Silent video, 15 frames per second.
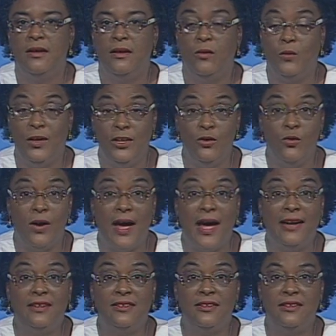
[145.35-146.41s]
When you
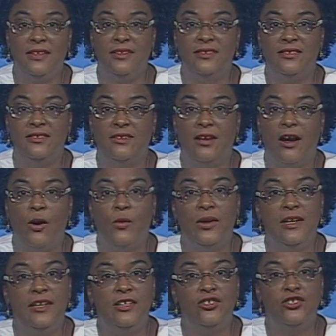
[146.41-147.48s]
add to this our
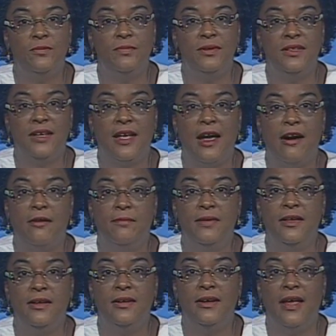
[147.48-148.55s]
leadership in the
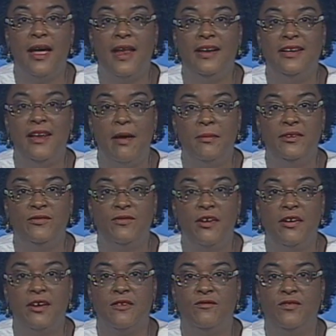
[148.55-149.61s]
Caribbean and in
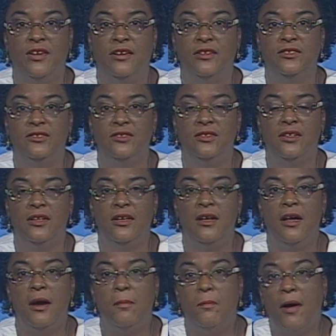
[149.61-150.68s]
hemispheric affairs,
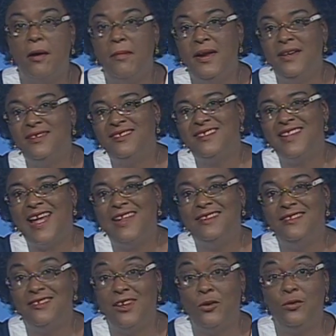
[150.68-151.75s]
Barbados
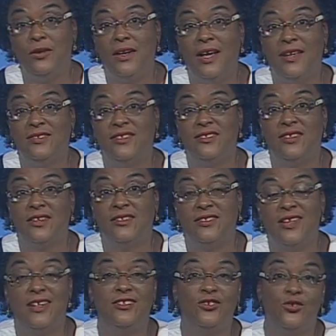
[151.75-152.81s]
stands out as a
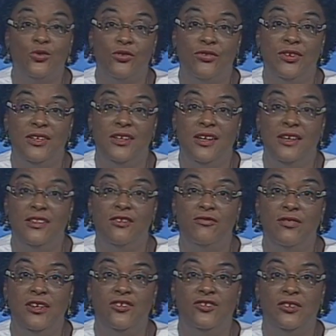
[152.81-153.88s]
success story in the
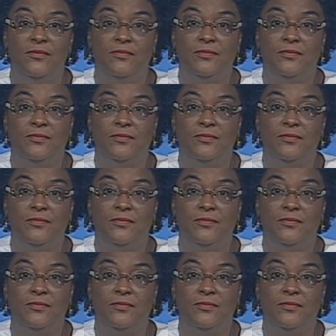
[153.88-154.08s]
region.